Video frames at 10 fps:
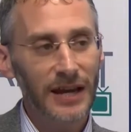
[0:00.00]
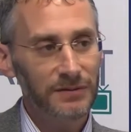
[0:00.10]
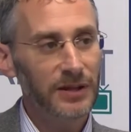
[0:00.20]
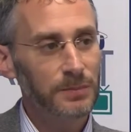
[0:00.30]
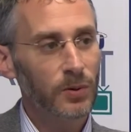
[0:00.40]

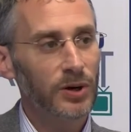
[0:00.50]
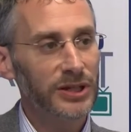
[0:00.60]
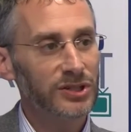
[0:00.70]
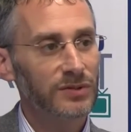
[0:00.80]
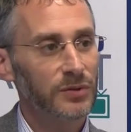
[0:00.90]
definitely
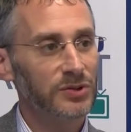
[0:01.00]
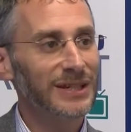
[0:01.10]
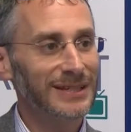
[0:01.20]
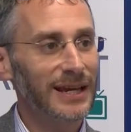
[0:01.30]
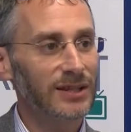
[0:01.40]
poised for
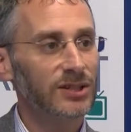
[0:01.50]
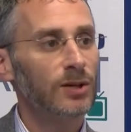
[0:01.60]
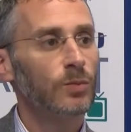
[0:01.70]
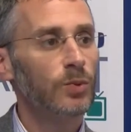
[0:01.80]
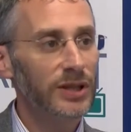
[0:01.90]
success
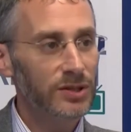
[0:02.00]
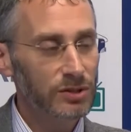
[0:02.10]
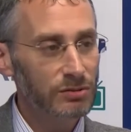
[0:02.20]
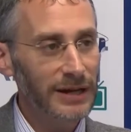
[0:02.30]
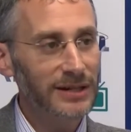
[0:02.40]
with
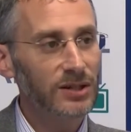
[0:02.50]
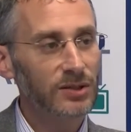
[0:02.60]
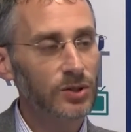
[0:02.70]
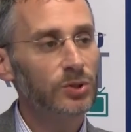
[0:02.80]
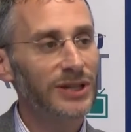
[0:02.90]
great
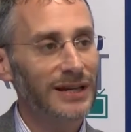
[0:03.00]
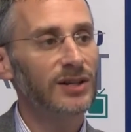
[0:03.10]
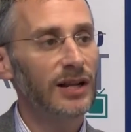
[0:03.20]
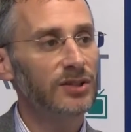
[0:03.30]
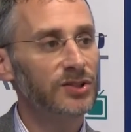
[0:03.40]
new
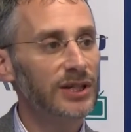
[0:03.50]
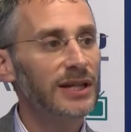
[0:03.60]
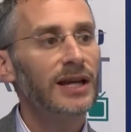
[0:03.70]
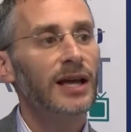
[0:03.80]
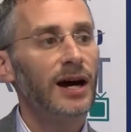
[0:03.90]
technology.
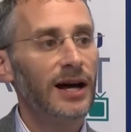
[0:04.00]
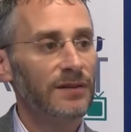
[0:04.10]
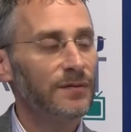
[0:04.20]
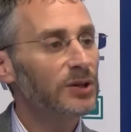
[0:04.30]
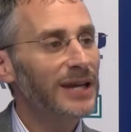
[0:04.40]

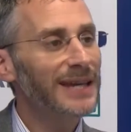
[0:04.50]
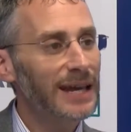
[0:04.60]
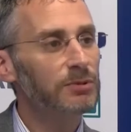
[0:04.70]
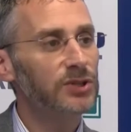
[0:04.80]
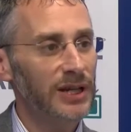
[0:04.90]
The 4K
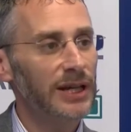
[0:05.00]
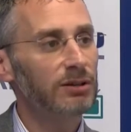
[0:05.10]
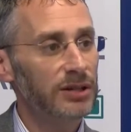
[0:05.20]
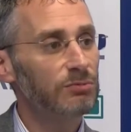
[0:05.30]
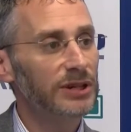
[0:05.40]
cameras are
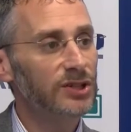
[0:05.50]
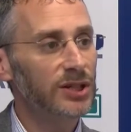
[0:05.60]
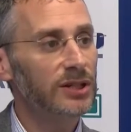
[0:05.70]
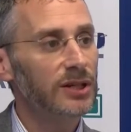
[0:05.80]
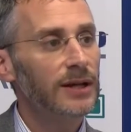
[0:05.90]
here in the
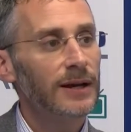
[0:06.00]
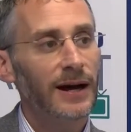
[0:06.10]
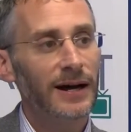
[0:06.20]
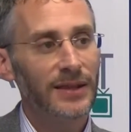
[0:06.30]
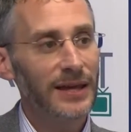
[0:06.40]
region.
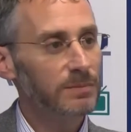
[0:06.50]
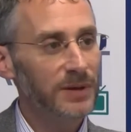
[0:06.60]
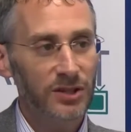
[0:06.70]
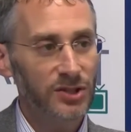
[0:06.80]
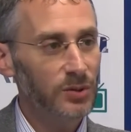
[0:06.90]
They can
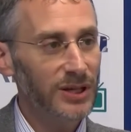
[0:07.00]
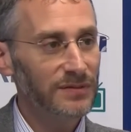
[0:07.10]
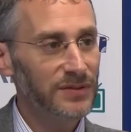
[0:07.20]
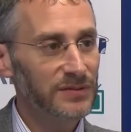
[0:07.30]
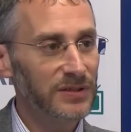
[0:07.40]
be the
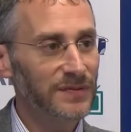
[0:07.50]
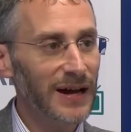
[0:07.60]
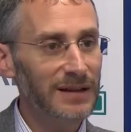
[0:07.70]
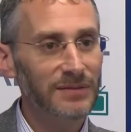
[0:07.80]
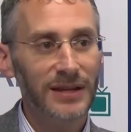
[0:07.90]
Sony
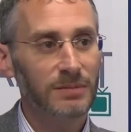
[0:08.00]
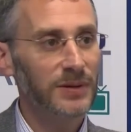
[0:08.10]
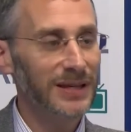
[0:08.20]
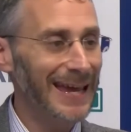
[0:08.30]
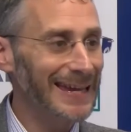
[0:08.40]
f55, they can
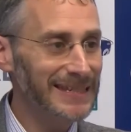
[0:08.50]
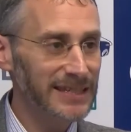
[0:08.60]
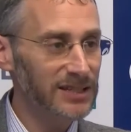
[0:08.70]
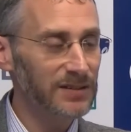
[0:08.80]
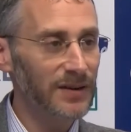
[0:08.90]
be an
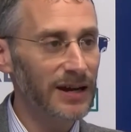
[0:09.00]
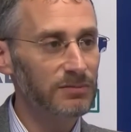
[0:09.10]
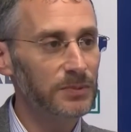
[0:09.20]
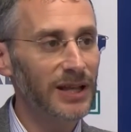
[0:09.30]
A65 from